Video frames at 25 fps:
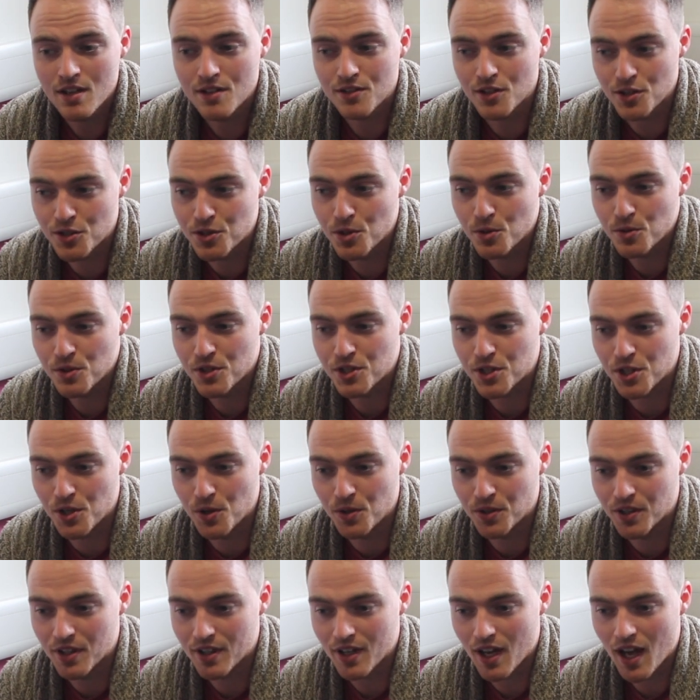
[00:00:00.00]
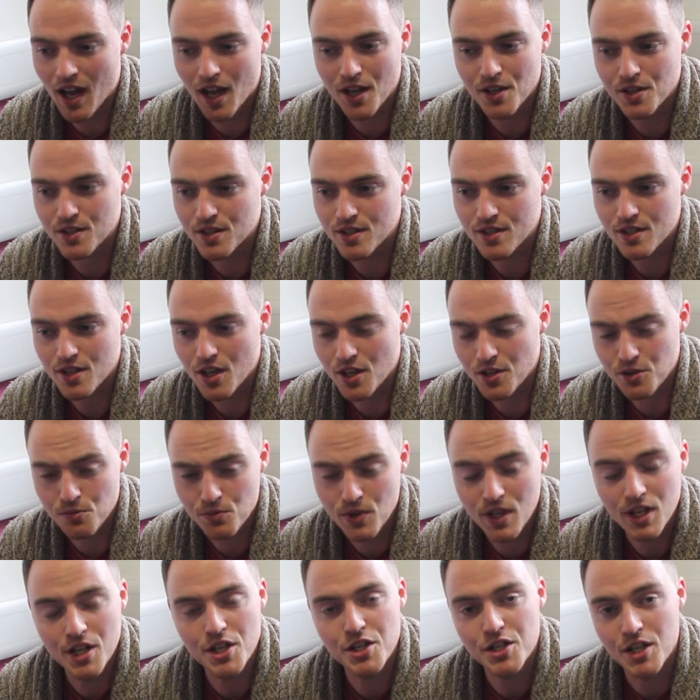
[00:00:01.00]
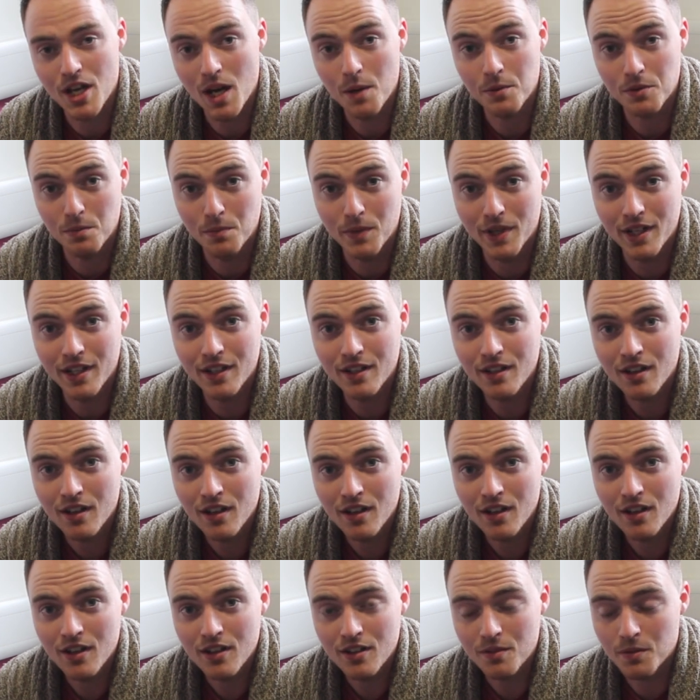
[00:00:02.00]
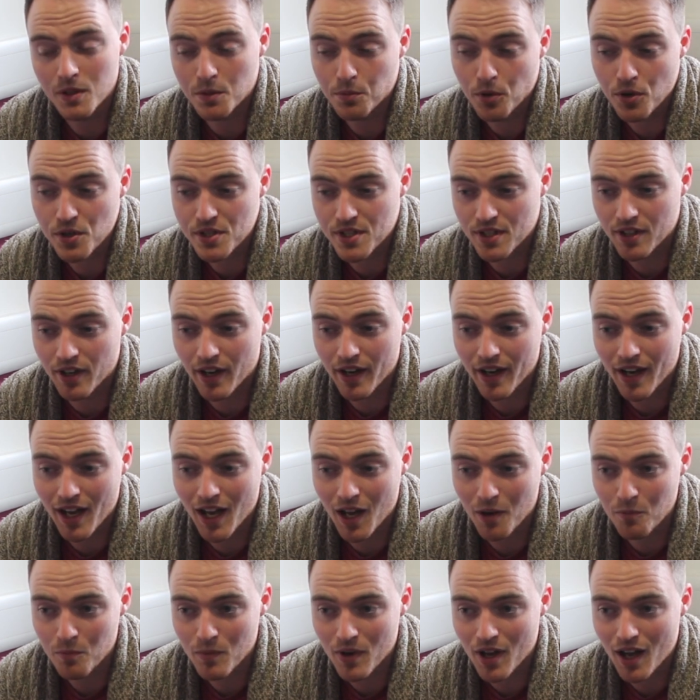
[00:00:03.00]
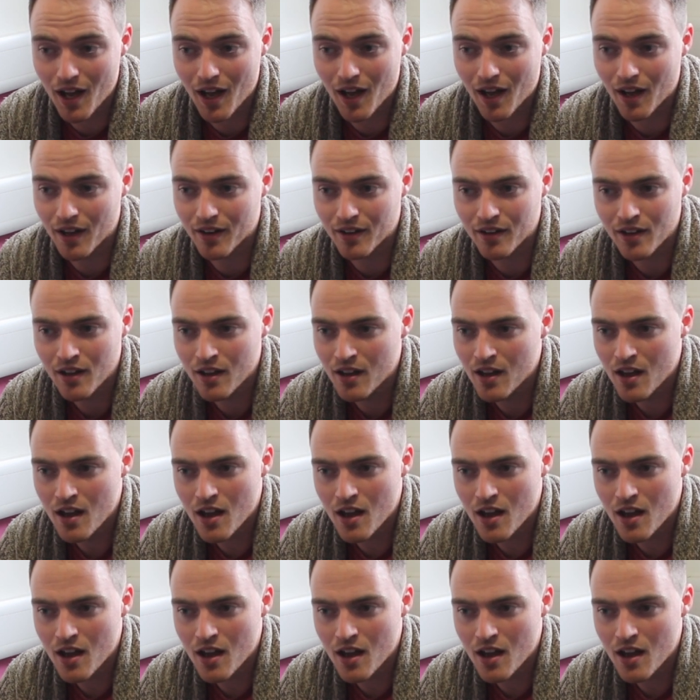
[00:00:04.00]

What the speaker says: The Students' Union has really shaped me to be the person I am and